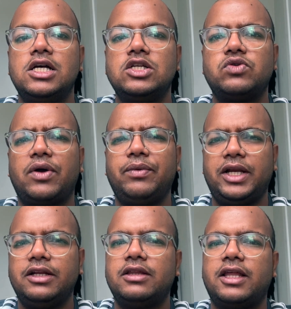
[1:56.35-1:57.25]
So I
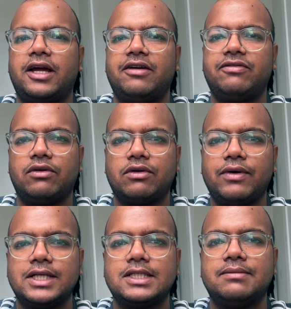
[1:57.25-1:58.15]
waited there for
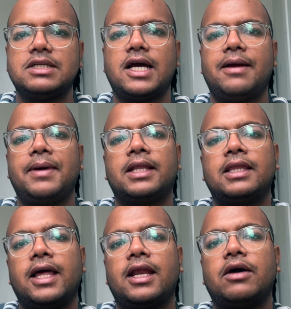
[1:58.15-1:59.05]
quite some time,
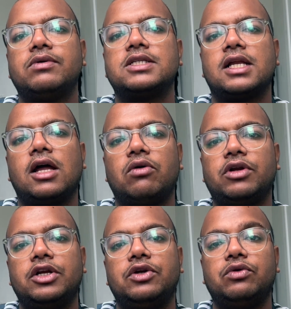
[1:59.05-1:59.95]
and then I was allowed
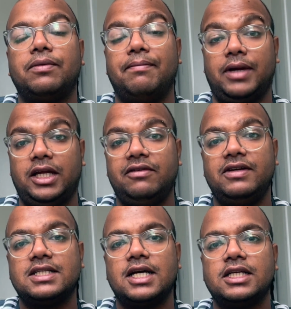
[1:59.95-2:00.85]
into the main
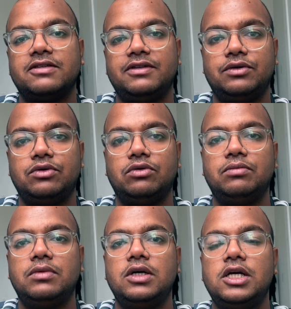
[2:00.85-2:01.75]
visa interview room.